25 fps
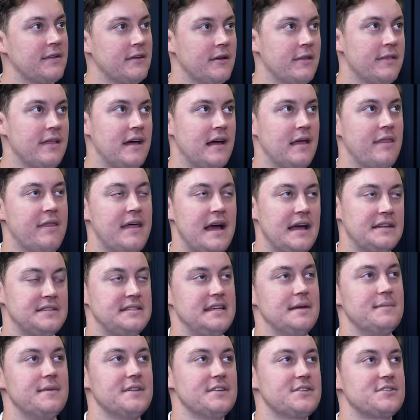though, that, that
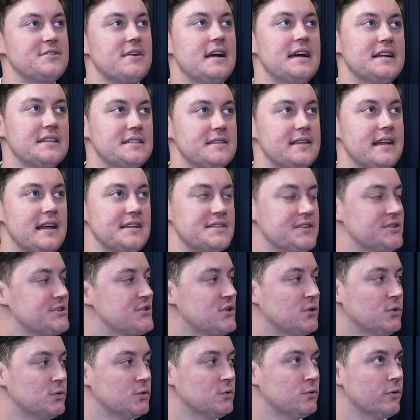demonstrates that as a
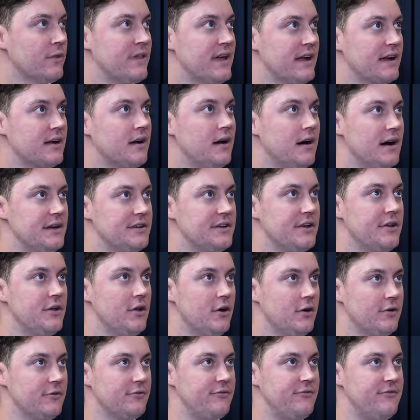tool, they're kind of
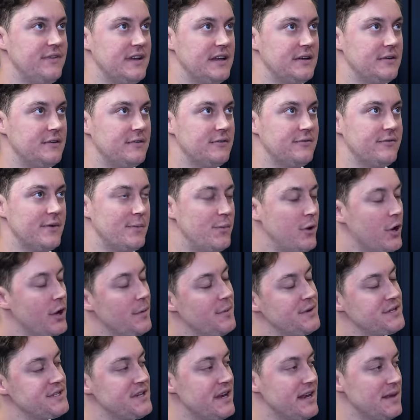not fit for
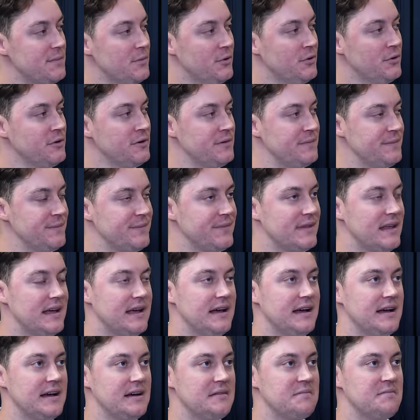purpose anymore.
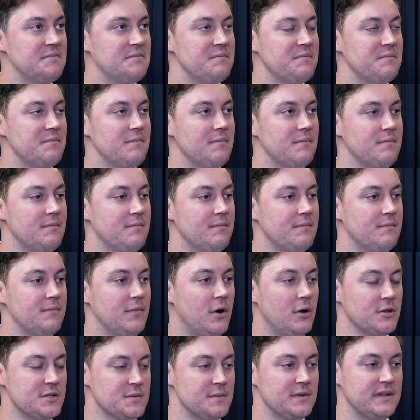Um,
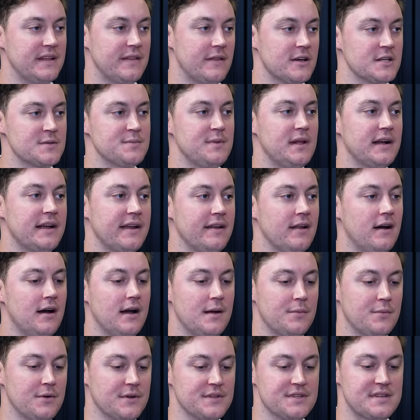ultimately, those plug-in
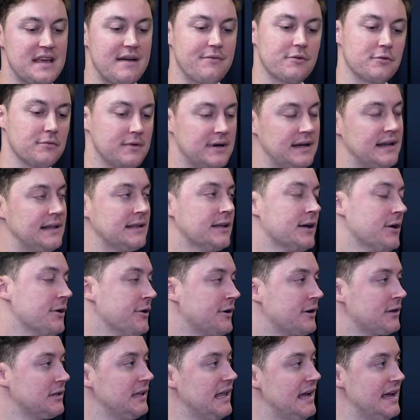hybrids have a really low
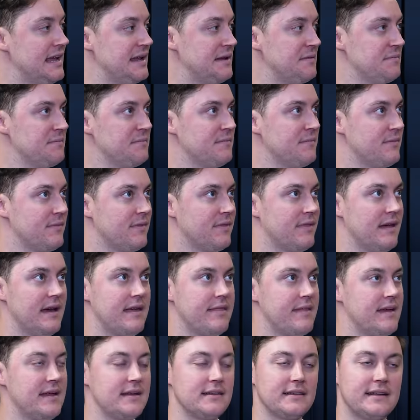claim. They
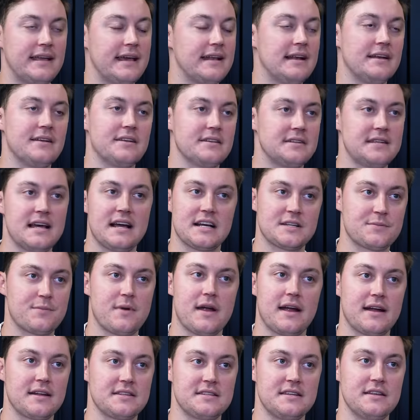then get under tax
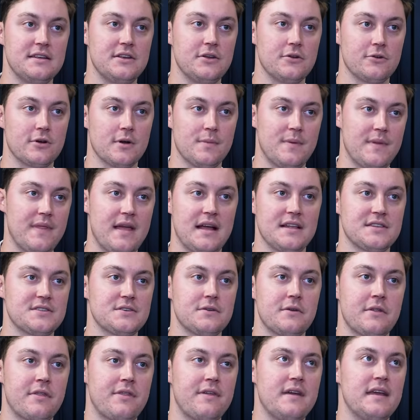brackets in Europe and that
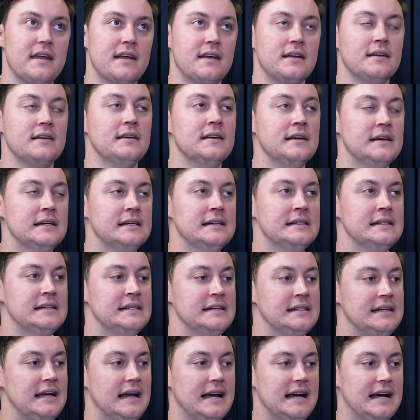sort of thing.
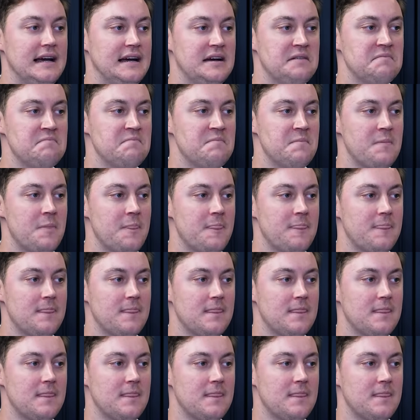Um,